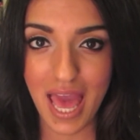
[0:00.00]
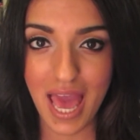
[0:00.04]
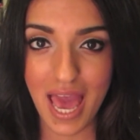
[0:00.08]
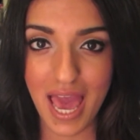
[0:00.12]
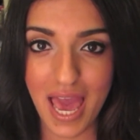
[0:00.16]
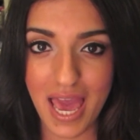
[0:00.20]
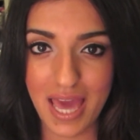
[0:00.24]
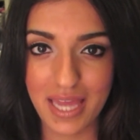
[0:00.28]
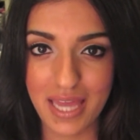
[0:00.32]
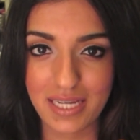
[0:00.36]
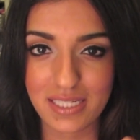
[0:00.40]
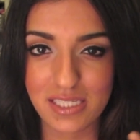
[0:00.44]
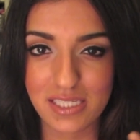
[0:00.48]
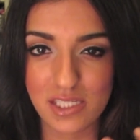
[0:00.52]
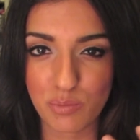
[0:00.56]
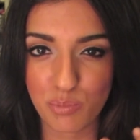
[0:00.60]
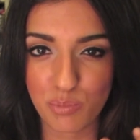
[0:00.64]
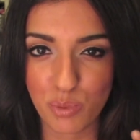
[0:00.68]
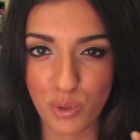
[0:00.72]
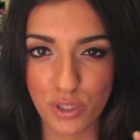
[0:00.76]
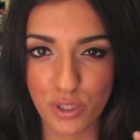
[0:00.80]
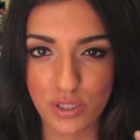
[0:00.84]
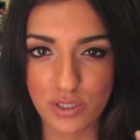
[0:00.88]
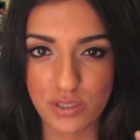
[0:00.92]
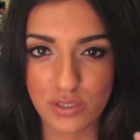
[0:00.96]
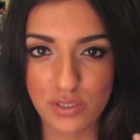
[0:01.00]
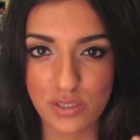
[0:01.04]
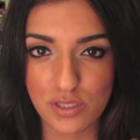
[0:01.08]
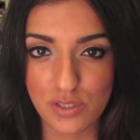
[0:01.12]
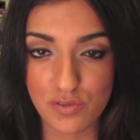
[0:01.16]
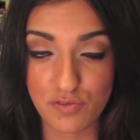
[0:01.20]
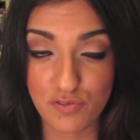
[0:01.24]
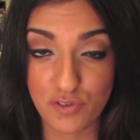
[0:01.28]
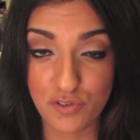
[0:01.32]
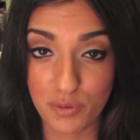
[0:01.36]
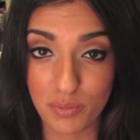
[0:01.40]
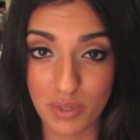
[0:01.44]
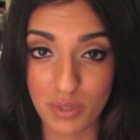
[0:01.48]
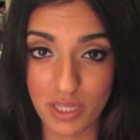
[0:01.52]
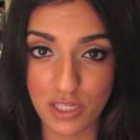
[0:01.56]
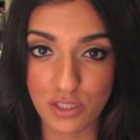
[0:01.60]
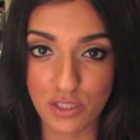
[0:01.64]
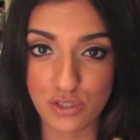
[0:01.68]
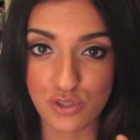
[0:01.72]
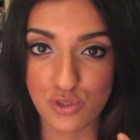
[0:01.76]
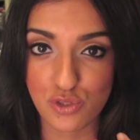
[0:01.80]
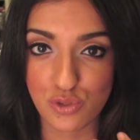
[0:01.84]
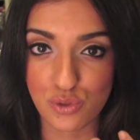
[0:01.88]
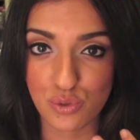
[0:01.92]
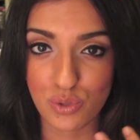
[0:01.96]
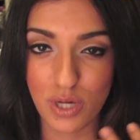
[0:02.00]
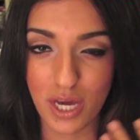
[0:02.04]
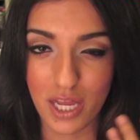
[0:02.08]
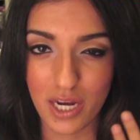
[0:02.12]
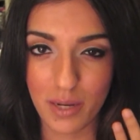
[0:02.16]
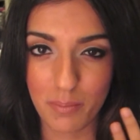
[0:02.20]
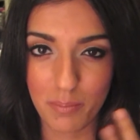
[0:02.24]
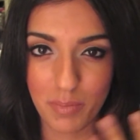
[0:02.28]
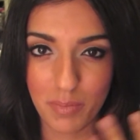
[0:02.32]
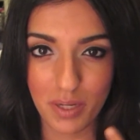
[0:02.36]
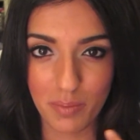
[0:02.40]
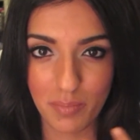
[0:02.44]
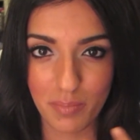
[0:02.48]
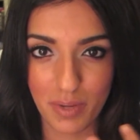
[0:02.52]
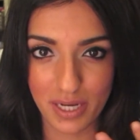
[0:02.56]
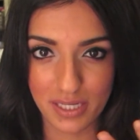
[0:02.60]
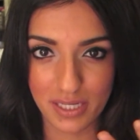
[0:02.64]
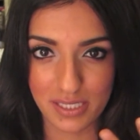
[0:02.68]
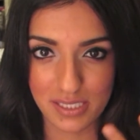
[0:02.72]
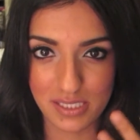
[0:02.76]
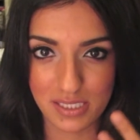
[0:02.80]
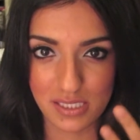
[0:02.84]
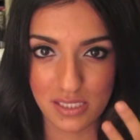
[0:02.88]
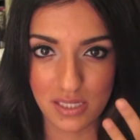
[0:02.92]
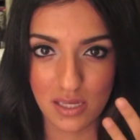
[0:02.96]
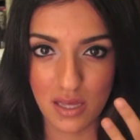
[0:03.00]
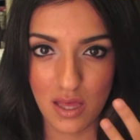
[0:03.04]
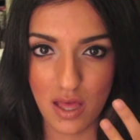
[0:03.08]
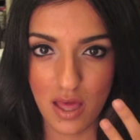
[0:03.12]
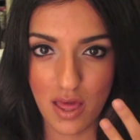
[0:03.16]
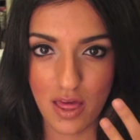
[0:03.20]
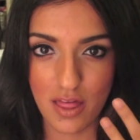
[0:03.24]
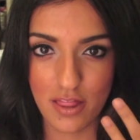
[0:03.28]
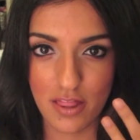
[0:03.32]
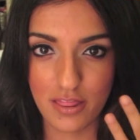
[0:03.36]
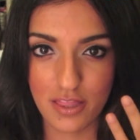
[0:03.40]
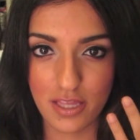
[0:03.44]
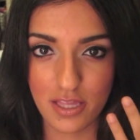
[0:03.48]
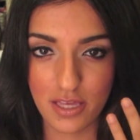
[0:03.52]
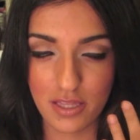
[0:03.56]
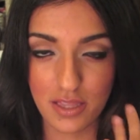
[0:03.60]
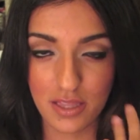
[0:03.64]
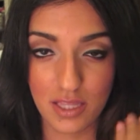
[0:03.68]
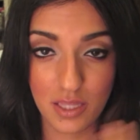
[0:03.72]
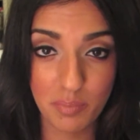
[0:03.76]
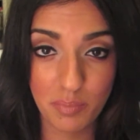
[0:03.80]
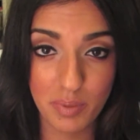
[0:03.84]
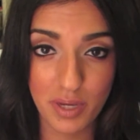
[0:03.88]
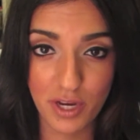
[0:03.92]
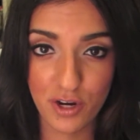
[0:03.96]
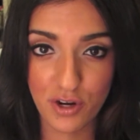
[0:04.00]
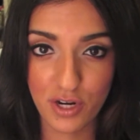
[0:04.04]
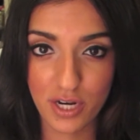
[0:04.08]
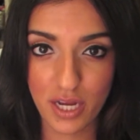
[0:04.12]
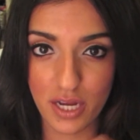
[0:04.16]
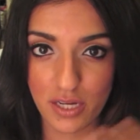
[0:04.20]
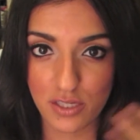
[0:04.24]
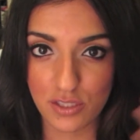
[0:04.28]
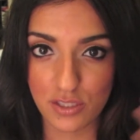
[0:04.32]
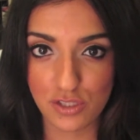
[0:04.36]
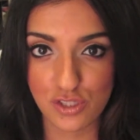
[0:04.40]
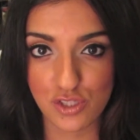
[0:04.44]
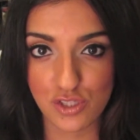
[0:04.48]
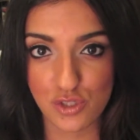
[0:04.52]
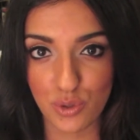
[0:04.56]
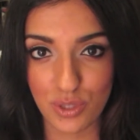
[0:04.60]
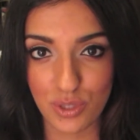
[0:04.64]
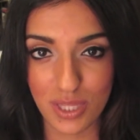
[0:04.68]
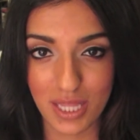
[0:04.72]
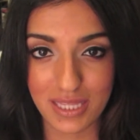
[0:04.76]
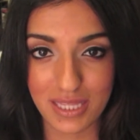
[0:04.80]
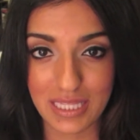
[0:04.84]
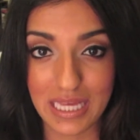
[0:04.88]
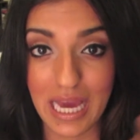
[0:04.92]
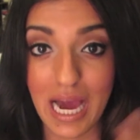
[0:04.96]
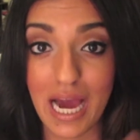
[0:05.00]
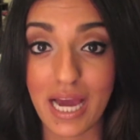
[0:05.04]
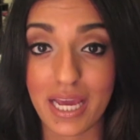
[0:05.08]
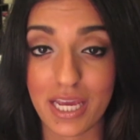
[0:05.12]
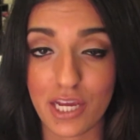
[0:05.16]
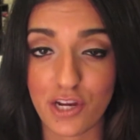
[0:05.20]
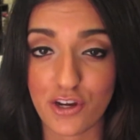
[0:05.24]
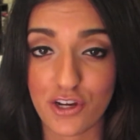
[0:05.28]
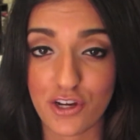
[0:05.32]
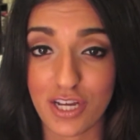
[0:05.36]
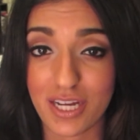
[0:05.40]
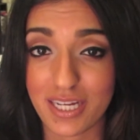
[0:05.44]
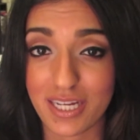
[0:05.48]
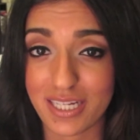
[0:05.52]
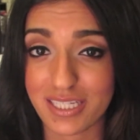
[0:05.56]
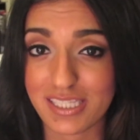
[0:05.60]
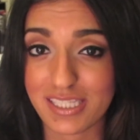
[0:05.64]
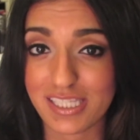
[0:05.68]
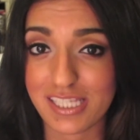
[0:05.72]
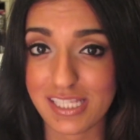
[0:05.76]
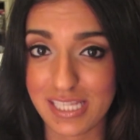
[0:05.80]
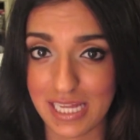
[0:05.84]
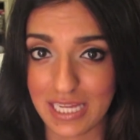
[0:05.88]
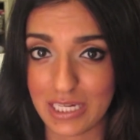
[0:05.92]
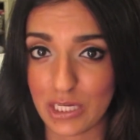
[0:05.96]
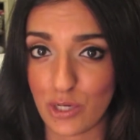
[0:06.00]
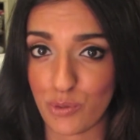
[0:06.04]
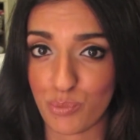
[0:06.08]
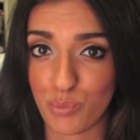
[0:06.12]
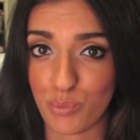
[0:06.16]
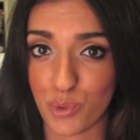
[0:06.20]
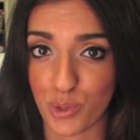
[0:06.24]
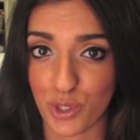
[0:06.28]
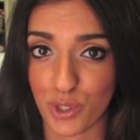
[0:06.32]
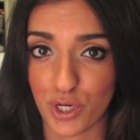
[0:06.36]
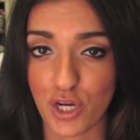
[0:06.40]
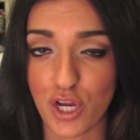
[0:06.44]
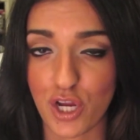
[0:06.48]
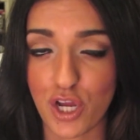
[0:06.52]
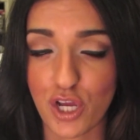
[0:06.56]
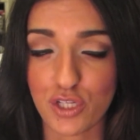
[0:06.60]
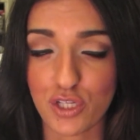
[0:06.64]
and it's important for me to kind of minimize the lip area so that the eye area can stand out more.